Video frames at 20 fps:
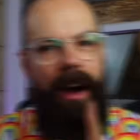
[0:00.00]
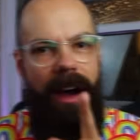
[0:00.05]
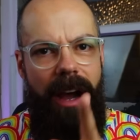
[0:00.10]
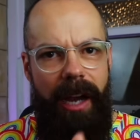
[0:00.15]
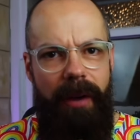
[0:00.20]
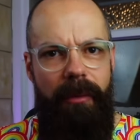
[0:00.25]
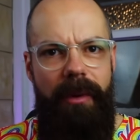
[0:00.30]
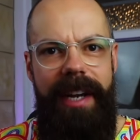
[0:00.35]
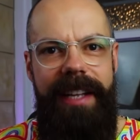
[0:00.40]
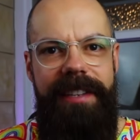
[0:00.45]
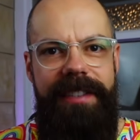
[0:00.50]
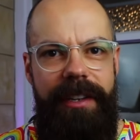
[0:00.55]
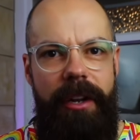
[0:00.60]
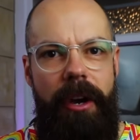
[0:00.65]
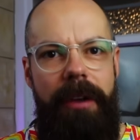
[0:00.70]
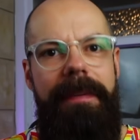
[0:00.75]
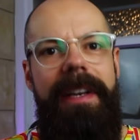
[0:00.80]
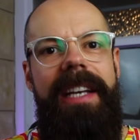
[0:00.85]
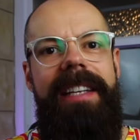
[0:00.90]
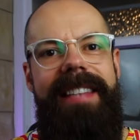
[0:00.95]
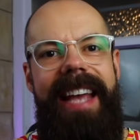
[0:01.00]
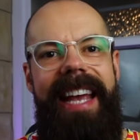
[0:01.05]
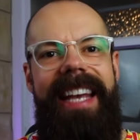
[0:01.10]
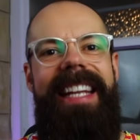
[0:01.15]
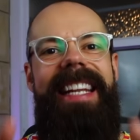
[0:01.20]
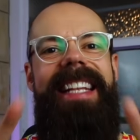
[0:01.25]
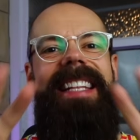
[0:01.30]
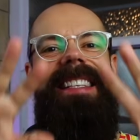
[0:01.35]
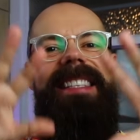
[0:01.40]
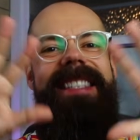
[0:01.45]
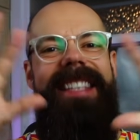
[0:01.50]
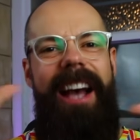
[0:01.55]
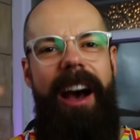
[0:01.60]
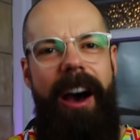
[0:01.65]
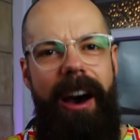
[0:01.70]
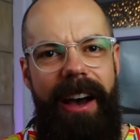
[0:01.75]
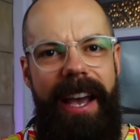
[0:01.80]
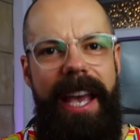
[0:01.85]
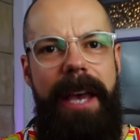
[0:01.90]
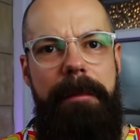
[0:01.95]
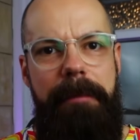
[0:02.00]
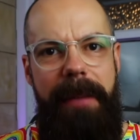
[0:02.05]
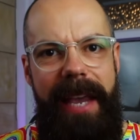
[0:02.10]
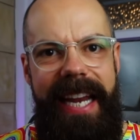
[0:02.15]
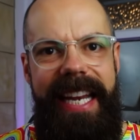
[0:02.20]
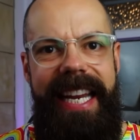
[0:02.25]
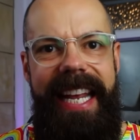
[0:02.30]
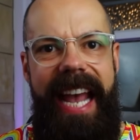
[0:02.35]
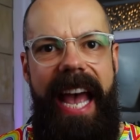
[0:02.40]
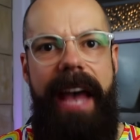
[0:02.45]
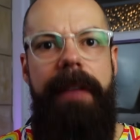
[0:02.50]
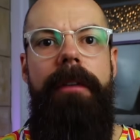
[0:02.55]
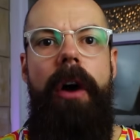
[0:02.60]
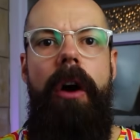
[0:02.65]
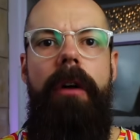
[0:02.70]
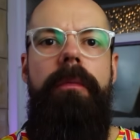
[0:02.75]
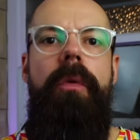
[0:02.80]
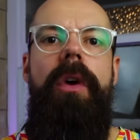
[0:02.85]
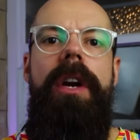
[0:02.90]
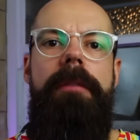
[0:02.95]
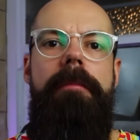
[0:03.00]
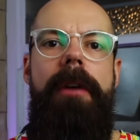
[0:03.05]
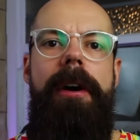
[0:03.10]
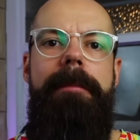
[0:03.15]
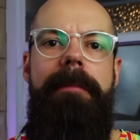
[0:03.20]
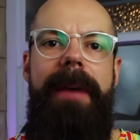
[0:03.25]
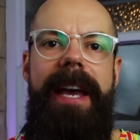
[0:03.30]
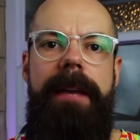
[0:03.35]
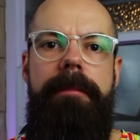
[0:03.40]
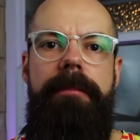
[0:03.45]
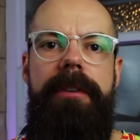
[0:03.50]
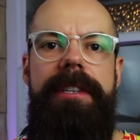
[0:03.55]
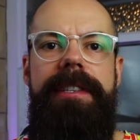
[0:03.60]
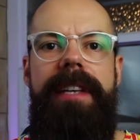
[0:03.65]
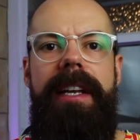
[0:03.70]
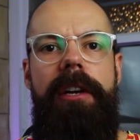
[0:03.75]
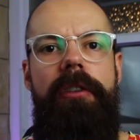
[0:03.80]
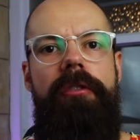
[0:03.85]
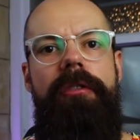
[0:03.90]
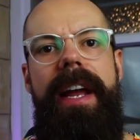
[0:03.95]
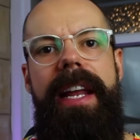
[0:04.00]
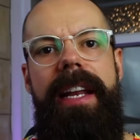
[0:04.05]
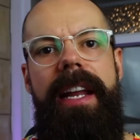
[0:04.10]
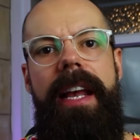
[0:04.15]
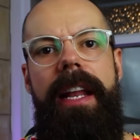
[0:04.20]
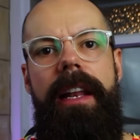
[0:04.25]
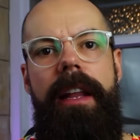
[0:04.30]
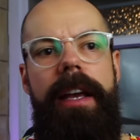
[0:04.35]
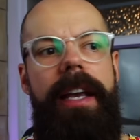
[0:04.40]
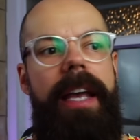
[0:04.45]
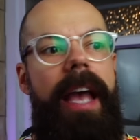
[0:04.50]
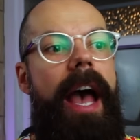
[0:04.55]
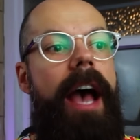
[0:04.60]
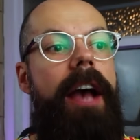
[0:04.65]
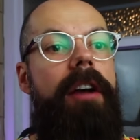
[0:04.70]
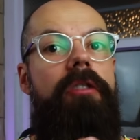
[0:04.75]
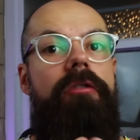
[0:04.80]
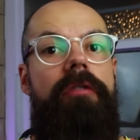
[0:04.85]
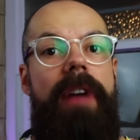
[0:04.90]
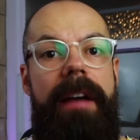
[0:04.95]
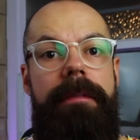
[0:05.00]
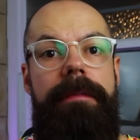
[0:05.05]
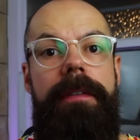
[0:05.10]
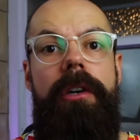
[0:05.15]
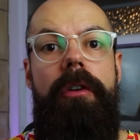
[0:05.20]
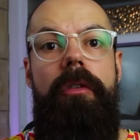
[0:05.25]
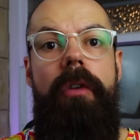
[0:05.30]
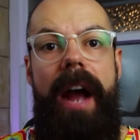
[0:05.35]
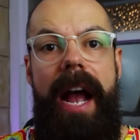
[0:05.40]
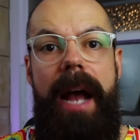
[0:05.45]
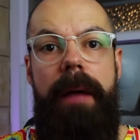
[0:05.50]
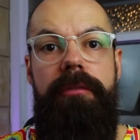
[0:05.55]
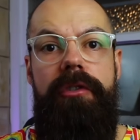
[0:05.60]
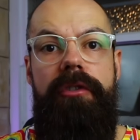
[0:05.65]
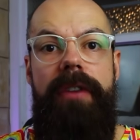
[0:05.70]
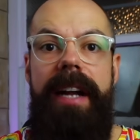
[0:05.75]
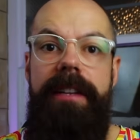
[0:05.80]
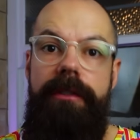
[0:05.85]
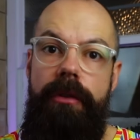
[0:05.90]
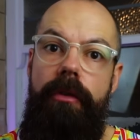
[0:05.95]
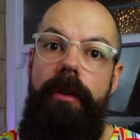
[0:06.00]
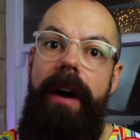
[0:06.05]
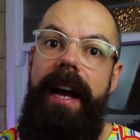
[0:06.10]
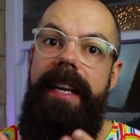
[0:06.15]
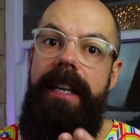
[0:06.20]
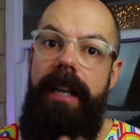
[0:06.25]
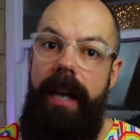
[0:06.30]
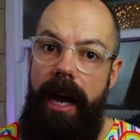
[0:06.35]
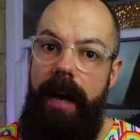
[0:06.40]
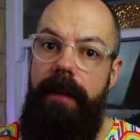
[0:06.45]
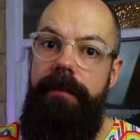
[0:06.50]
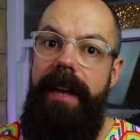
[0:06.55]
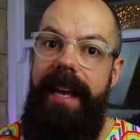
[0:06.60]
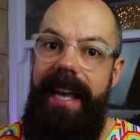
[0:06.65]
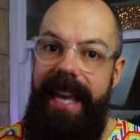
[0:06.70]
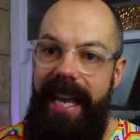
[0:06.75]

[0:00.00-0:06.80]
I wanted to know if it could take an entire PDF of one of my papers and create like a graphical abstract or a cover